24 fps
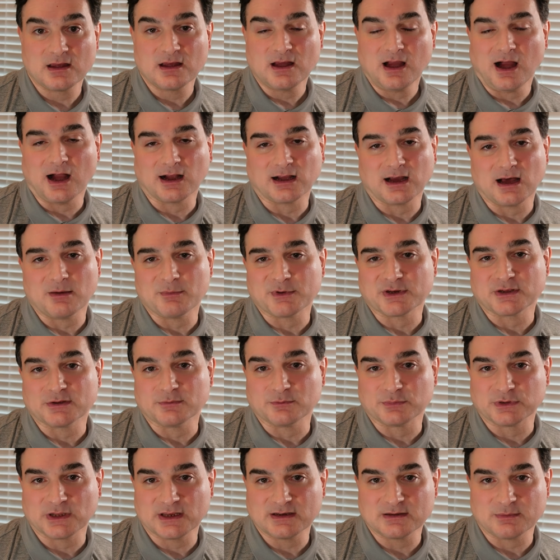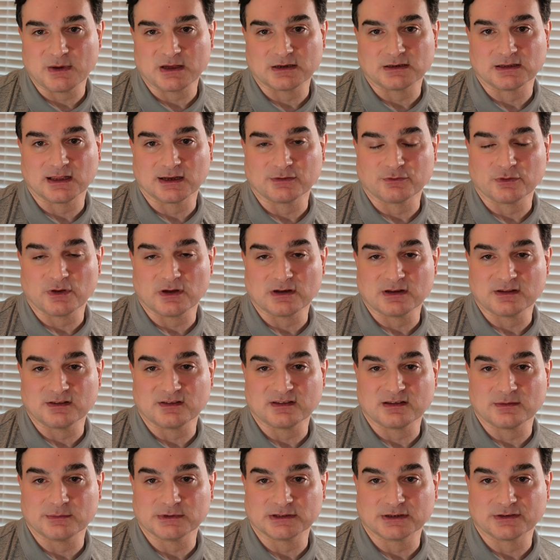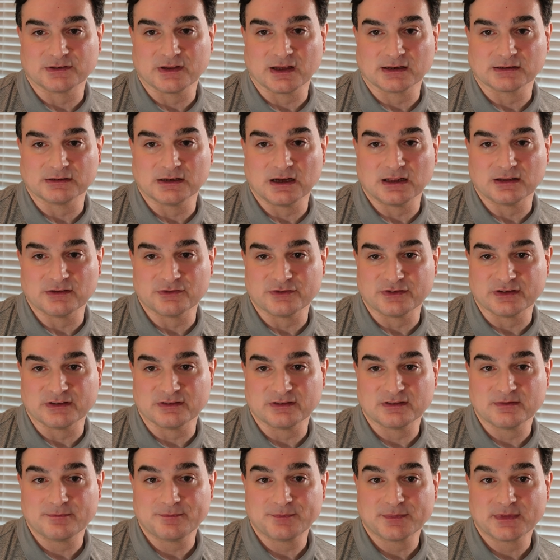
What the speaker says: A common complaint about Electron and similar technologies